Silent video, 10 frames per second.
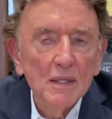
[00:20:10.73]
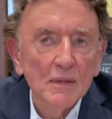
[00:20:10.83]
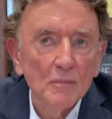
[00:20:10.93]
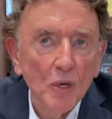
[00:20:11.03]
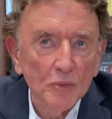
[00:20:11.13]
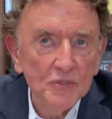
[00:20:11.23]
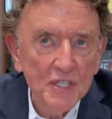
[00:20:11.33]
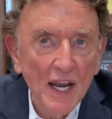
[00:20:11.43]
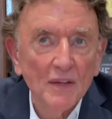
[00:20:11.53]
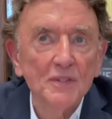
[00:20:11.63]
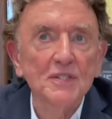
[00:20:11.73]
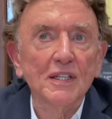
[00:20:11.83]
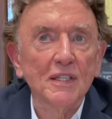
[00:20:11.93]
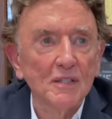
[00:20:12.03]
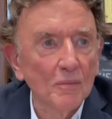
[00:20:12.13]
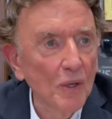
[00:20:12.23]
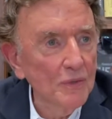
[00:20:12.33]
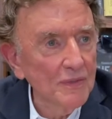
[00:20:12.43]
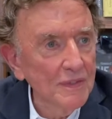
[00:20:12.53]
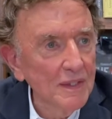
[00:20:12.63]
the most challenging and the
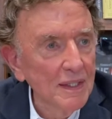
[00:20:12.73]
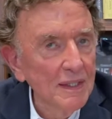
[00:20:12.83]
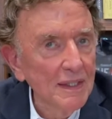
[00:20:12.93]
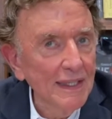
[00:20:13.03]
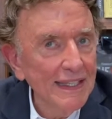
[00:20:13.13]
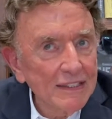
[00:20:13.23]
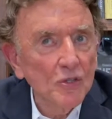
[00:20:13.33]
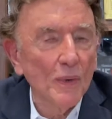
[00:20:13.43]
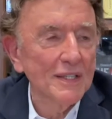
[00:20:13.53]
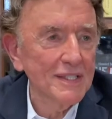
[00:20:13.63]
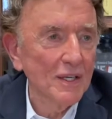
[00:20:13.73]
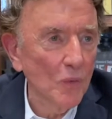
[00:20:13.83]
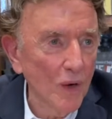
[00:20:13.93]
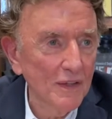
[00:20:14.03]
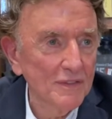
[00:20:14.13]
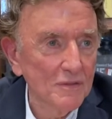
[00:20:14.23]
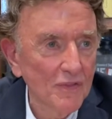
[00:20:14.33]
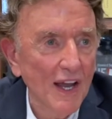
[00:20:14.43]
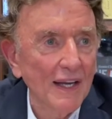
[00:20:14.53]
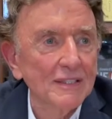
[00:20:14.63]
most interesting was, in
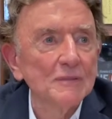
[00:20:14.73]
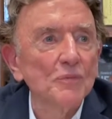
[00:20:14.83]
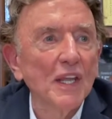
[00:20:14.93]
fact,